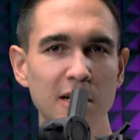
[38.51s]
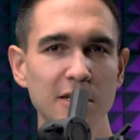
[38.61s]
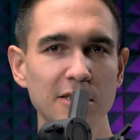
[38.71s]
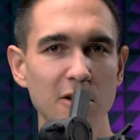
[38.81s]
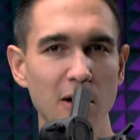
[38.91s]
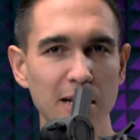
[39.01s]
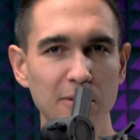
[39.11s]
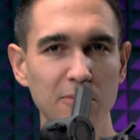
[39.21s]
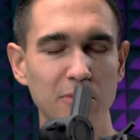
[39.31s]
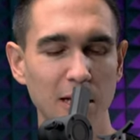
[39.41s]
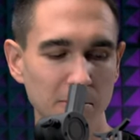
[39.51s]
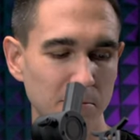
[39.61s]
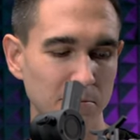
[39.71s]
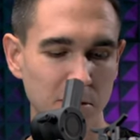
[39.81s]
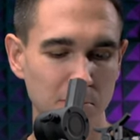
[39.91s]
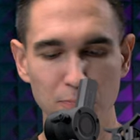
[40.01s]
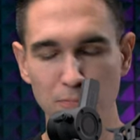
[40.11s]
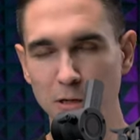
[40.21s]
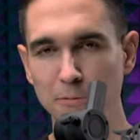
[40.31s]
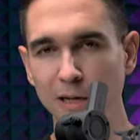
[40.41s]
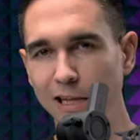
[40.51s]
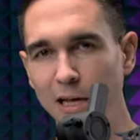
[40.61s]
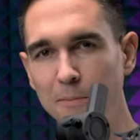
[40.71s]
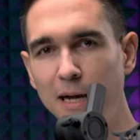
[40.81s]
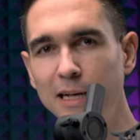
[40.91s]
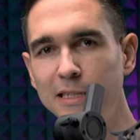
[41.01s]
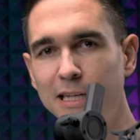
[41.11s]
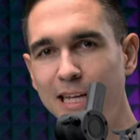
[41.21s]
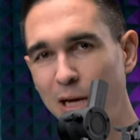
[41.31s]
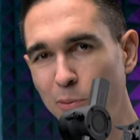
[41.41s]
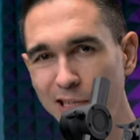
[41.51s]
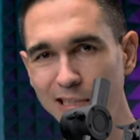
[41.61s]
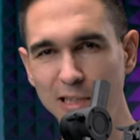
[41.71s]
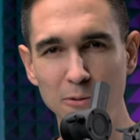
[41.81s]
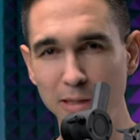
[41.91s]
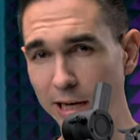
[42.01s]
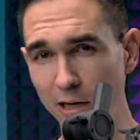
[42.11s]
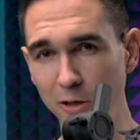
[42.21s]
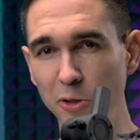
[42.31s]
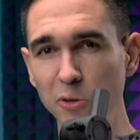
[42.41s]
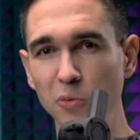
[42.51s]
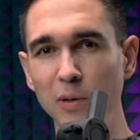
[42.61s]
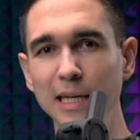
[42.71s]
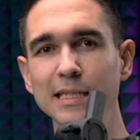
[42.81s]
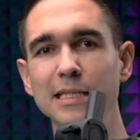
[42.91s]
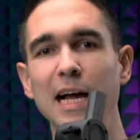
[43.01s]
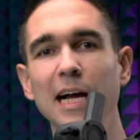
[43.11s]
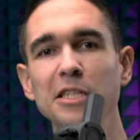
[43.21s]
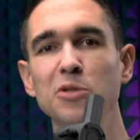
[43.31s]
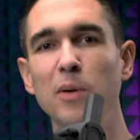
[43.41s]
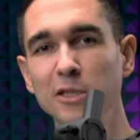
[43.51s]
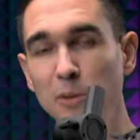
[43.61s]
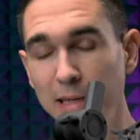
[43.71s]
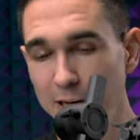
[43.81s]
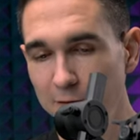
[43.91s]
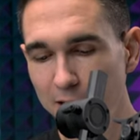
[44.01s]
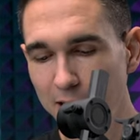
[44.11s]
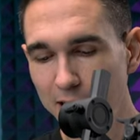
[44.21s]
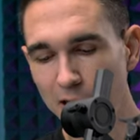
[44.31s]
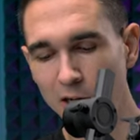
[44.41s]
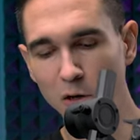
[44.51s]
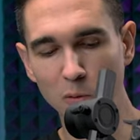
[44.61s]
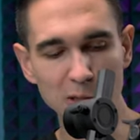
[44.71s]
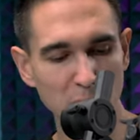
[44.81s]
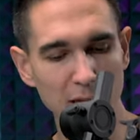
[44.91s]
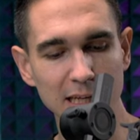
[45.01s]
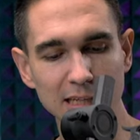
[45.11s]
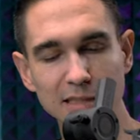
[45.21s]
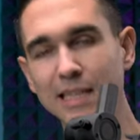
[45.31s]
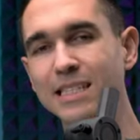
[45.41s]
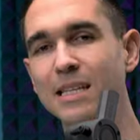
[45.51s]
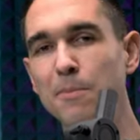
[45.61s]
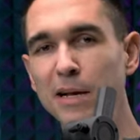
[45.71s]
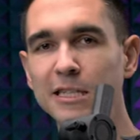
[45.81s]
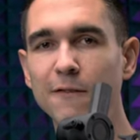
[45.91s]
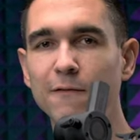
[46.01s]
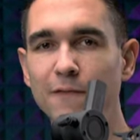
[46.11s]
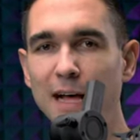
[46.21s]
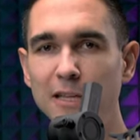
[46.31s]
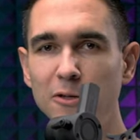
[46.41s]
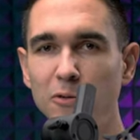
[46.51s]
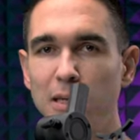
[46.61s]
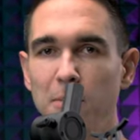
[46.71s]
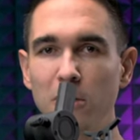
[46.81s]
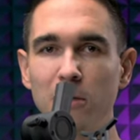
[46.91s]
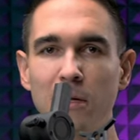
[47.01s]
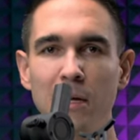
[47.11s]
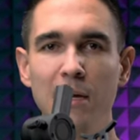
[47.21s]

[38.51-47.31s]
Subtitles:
So I'm completely unbiased and I really don't care who wins. I just want to identify which one of these is the best value gimbal.